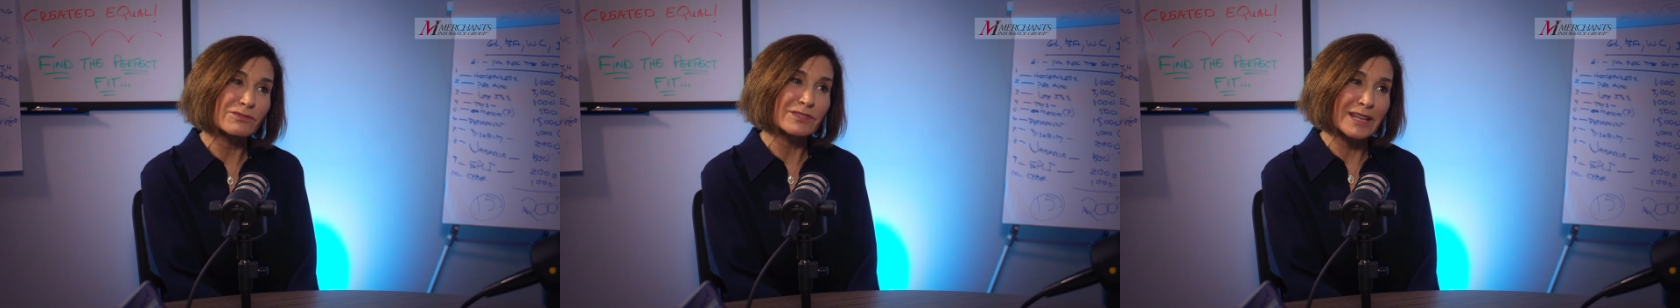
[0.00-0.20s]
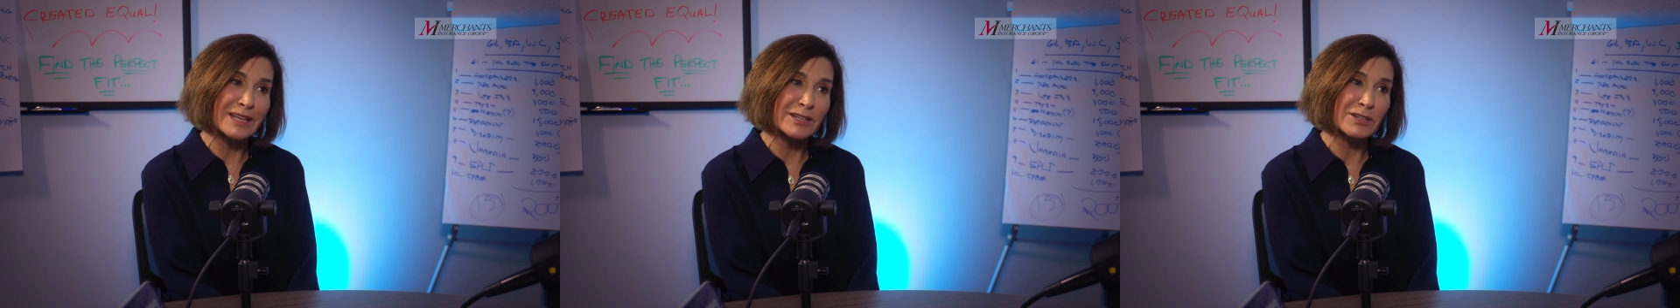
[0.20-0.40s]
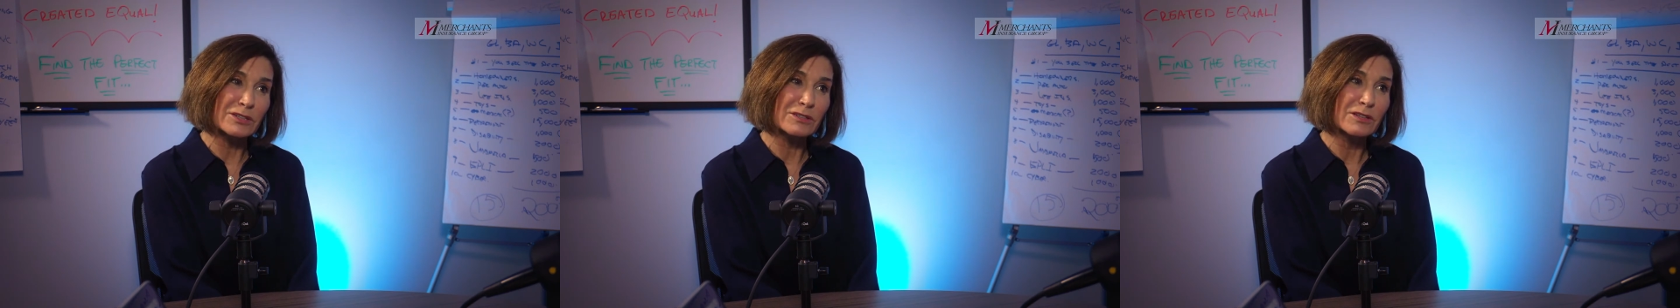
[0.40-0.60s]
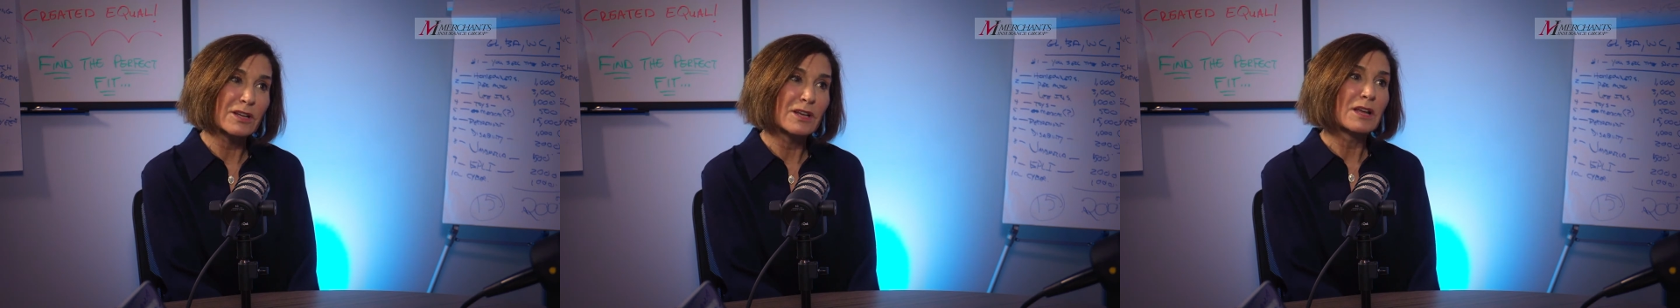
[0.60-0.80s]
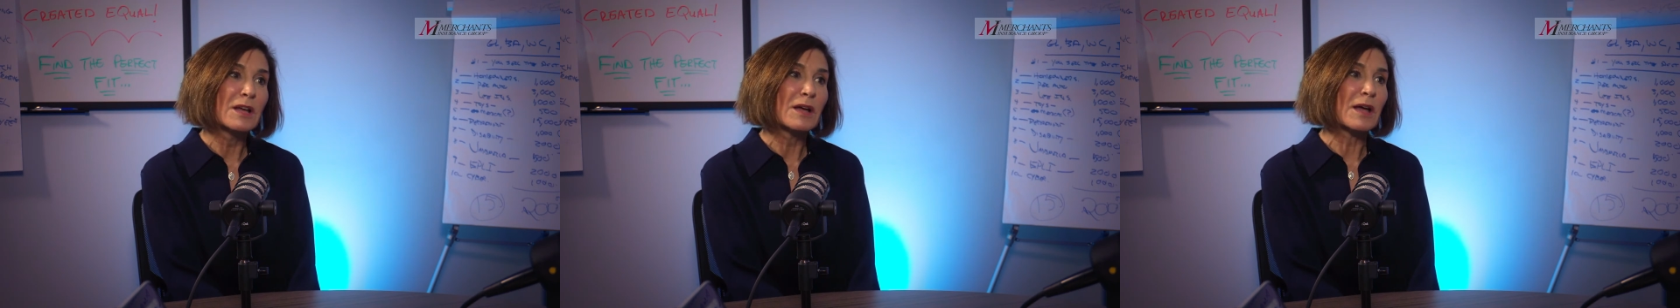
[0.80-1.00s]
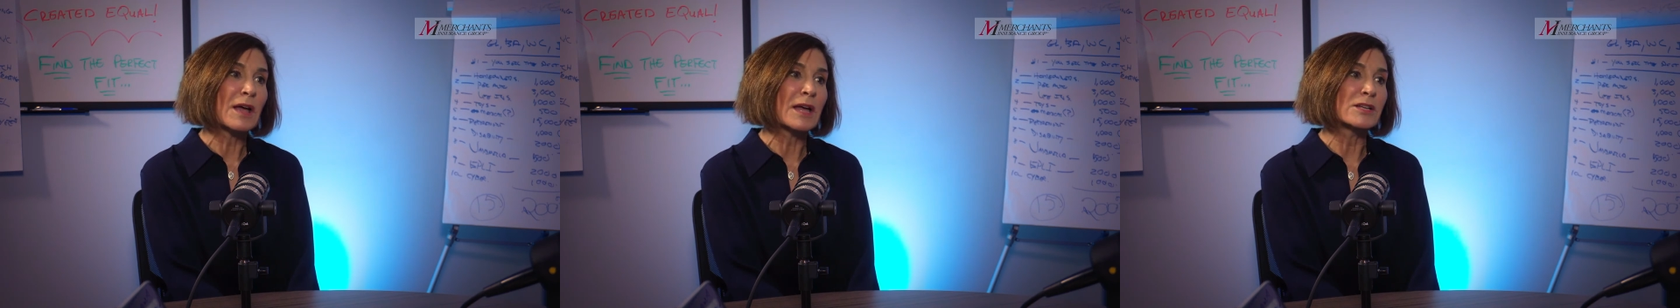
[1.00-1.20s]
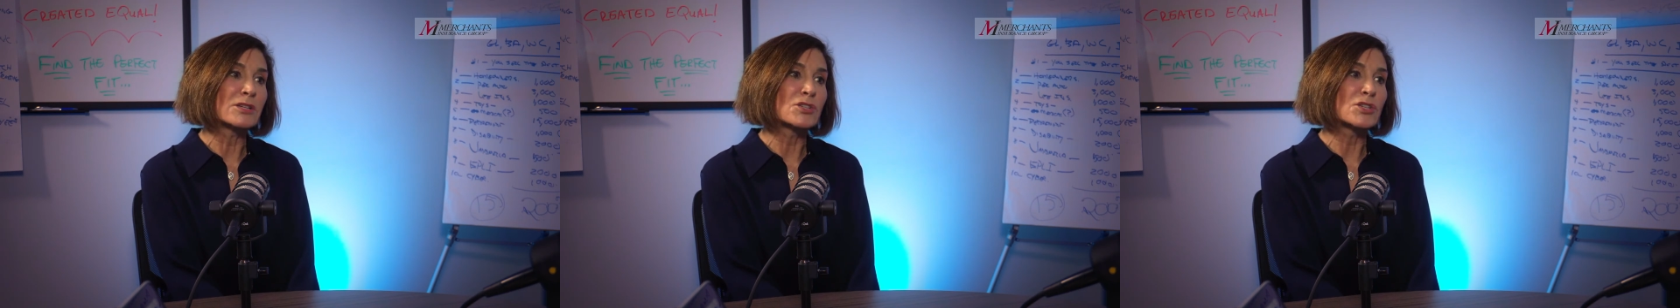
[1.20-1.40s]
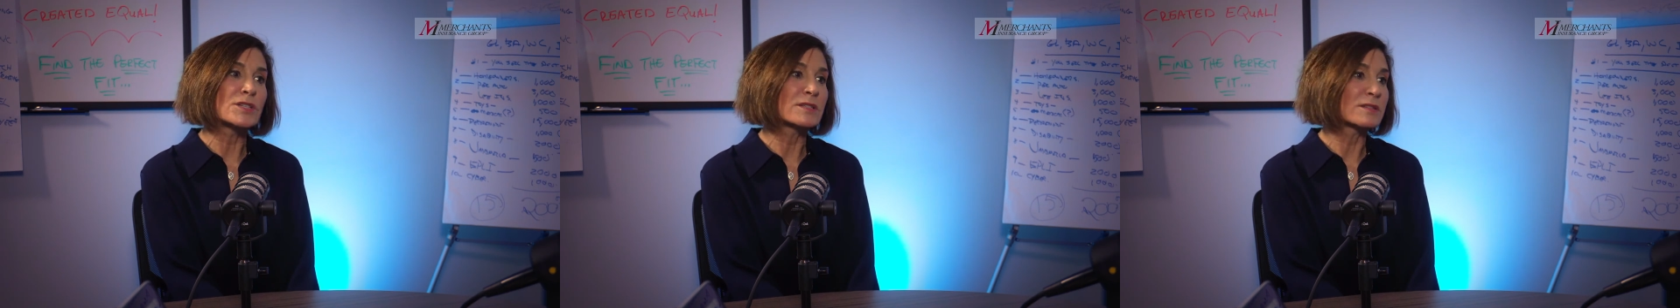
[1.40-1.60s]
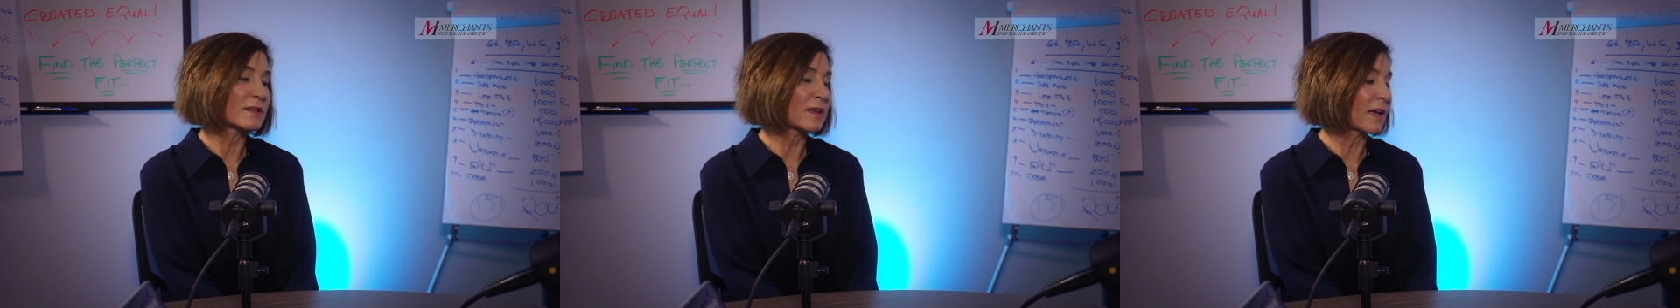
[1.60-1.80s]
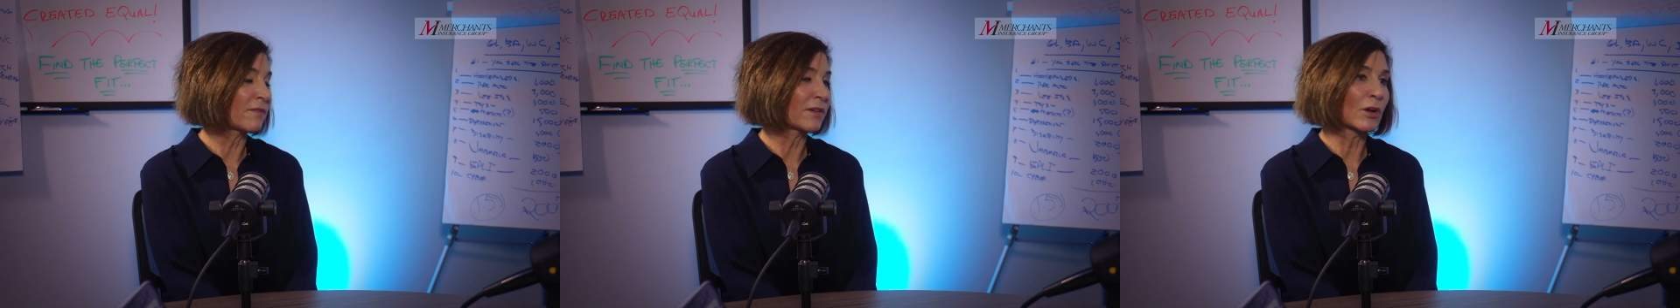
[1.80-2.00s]
later, and just
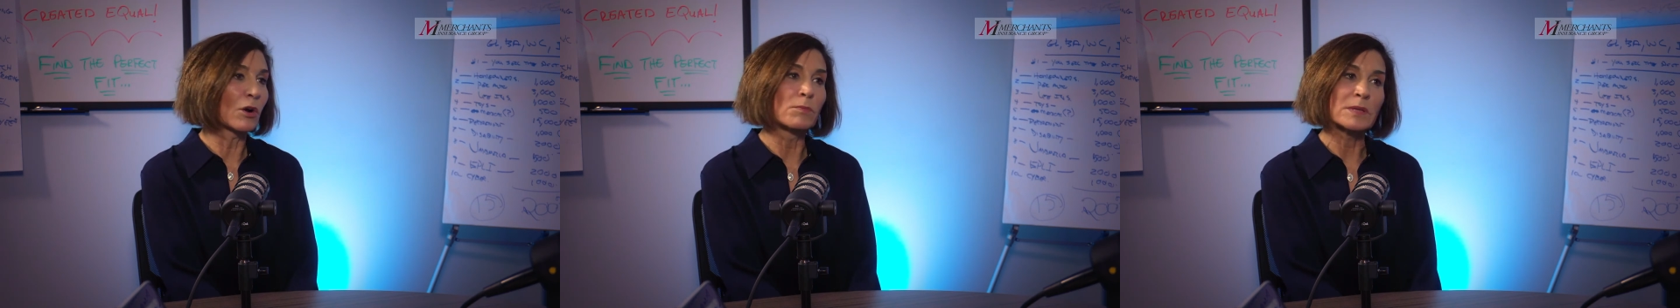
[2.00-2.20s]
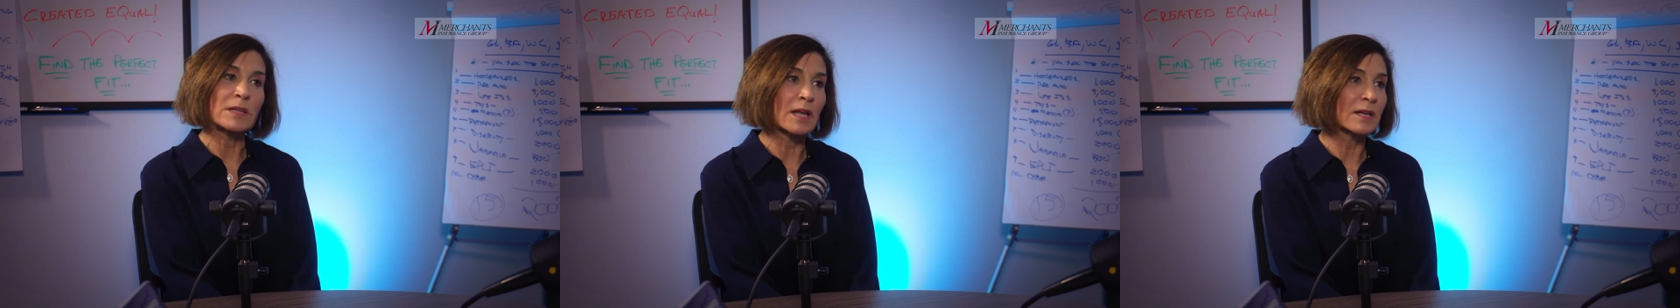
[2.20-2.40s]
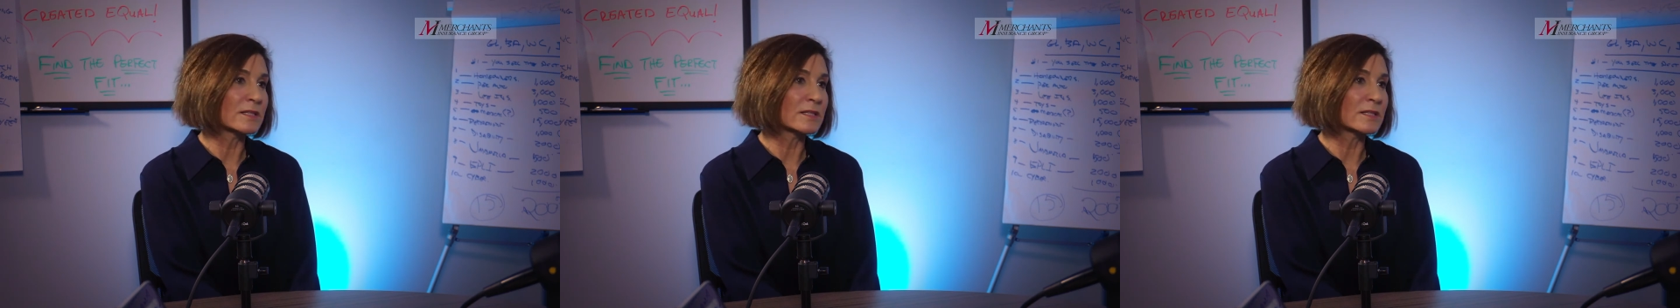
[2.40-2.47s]
having open lines